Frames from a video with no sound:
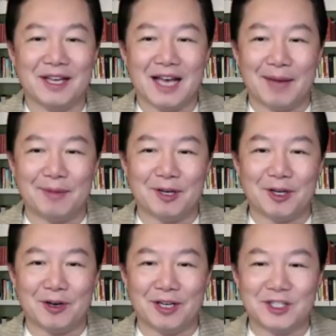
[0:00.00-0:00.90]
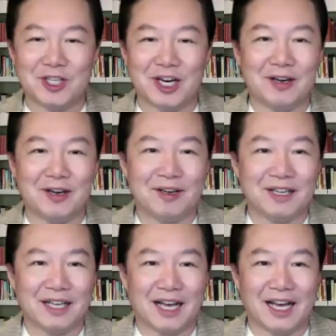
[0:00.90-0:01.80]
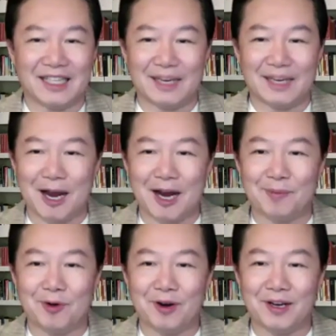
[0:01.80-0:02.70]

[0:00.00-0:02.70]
I'm going to go ahead and share the PowerPoint, and